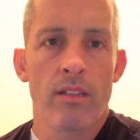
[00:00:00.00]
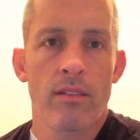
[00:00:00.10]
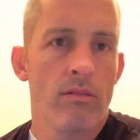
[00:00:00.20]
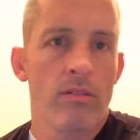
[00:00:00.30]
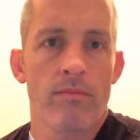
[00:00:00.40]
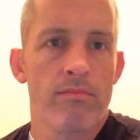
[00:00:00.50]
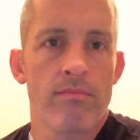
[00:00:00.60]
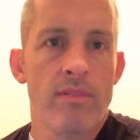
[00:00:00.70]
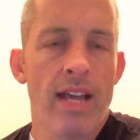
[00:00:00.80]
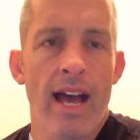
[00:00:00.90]
you're
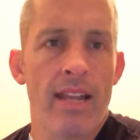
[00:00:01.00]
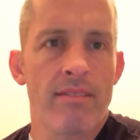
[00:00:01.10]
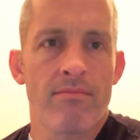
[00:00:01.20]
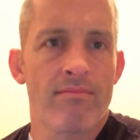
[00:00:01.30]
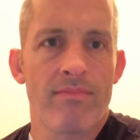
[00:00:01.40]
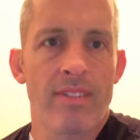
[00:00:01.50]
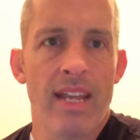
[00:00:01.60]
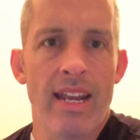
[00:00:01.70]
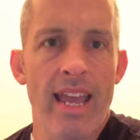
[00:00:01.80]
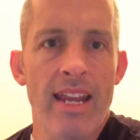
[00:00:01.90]
not
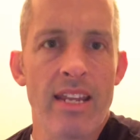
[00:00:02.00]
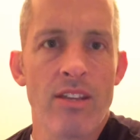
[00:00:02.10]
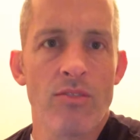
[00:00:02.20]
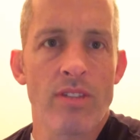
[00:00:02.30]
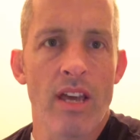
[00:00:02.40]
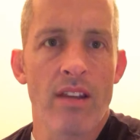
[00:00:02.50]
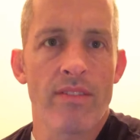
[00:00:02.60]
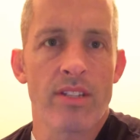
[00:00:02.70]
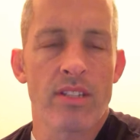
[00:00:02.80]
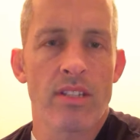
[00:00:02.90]
getting any use out of
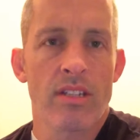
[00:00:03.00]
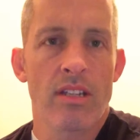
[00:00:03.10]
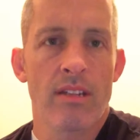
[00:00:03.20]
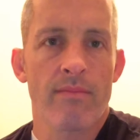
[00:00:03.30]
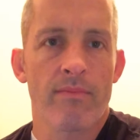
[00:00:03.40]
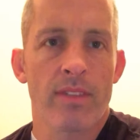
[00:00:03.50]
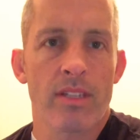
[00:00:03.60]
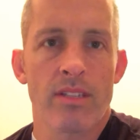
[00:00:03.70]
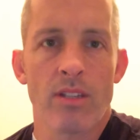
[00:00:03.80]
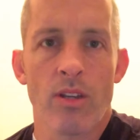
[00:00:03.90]
it.
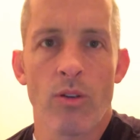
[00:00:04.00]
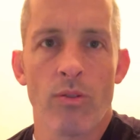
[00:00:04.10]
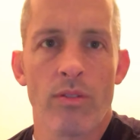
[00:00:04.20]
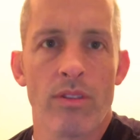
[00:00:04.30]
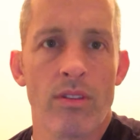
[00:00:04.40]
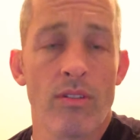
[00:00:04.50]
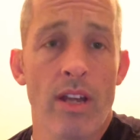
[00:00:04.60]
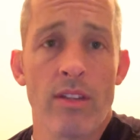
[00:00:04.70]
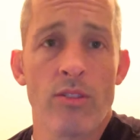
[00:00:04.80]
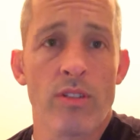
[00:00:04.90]
So you're
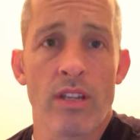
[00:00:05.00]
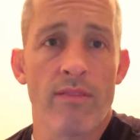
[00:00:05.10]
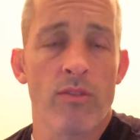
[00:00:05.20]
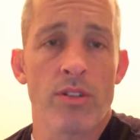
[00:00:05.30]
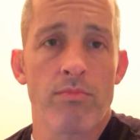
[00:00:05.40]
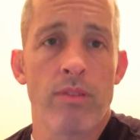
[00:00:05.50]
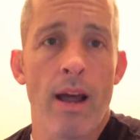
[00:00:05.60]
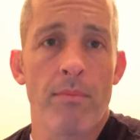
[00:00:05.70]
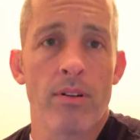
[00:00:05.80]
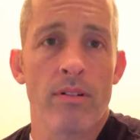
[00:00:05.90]
not using it for its
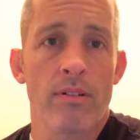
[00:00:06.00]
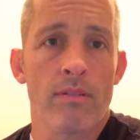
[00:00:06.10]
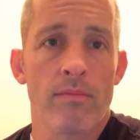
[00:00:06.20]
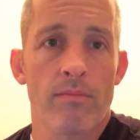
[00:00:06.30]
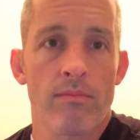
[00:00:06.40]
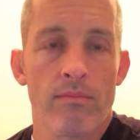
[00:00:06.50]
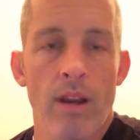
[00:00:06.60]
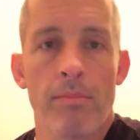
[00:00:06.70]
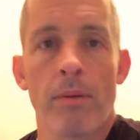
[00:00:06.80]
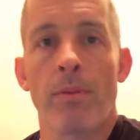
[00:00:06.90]
proper
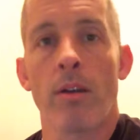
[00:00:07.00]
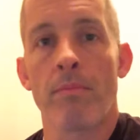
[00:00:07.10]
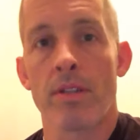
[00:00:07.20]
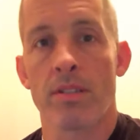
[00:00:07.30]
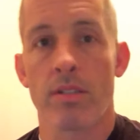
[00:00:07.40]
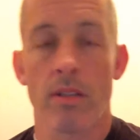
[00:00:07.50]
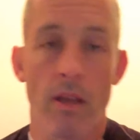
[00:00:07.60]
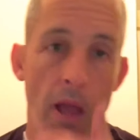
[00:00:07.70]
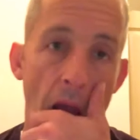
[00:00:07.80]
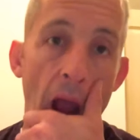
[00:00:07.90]
purpose.
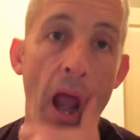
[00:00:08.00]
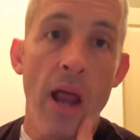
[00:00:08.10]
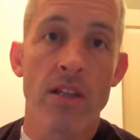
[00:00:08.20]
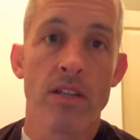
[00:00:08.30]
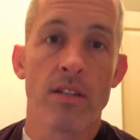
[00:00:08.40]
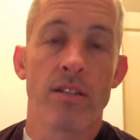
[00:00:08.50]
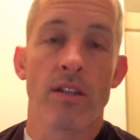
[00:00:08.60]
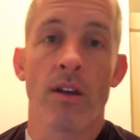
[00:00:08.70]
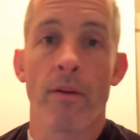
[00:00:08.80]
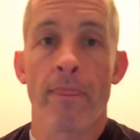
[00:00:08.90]

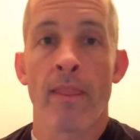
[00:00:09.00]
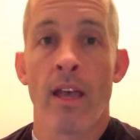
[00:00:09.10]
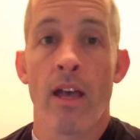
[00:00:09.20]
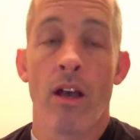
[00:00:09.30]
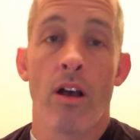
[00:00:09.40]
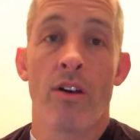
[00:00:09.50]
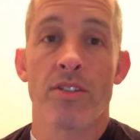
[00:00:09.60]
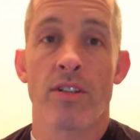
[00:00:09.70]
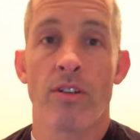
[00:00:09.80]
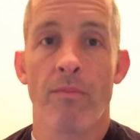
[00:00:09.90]
So
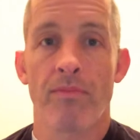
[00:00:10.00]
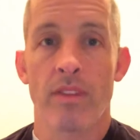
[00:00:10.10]
also,